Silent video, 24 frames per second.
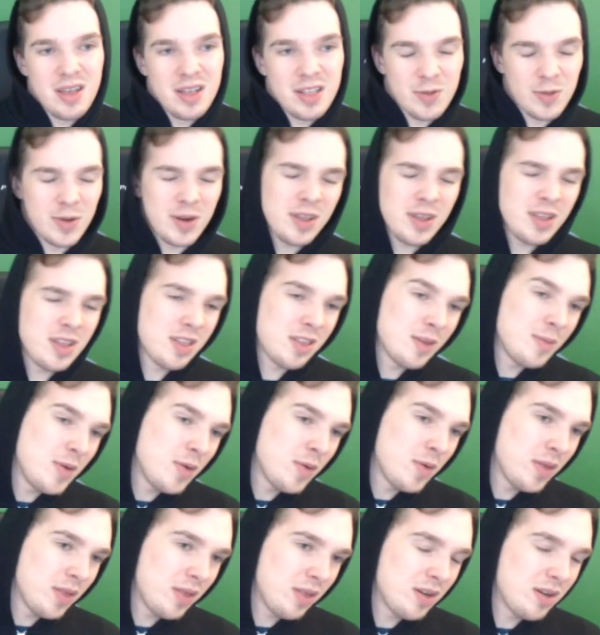So it's gonna be
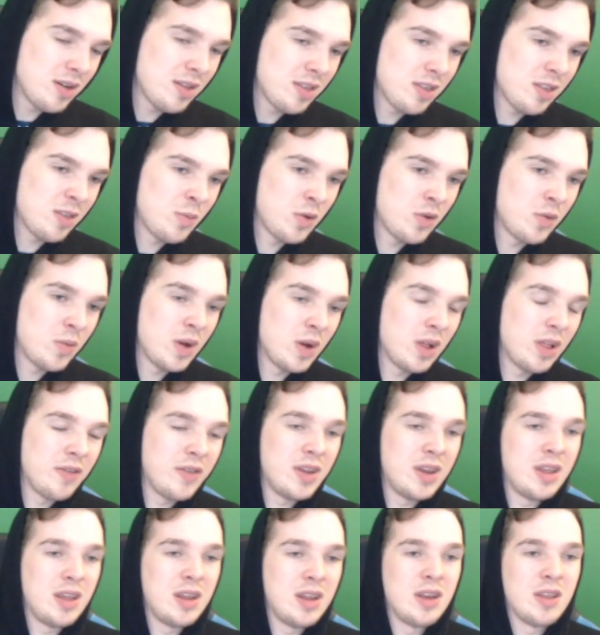one of those cards that's more
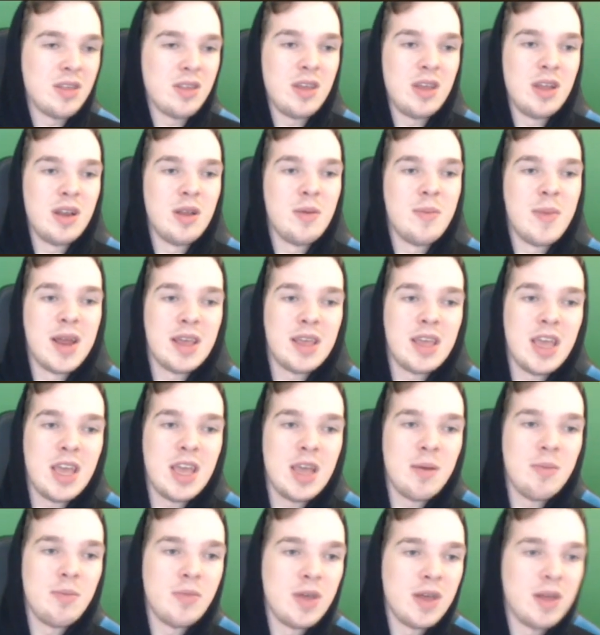relevant in a
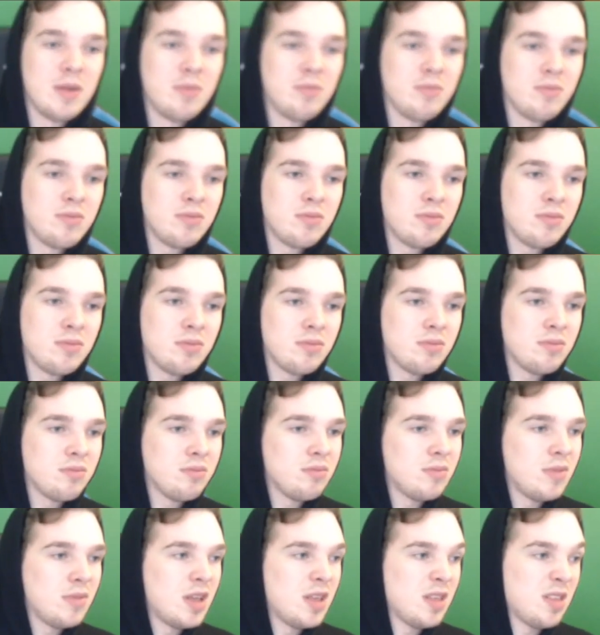metagame that
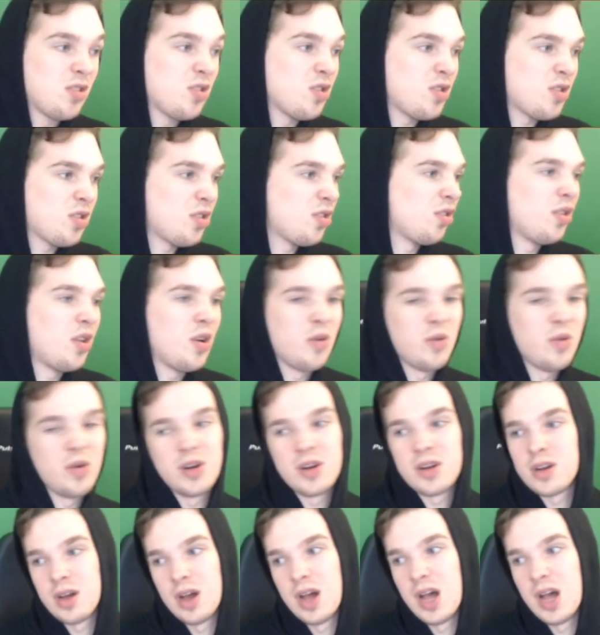is just slower.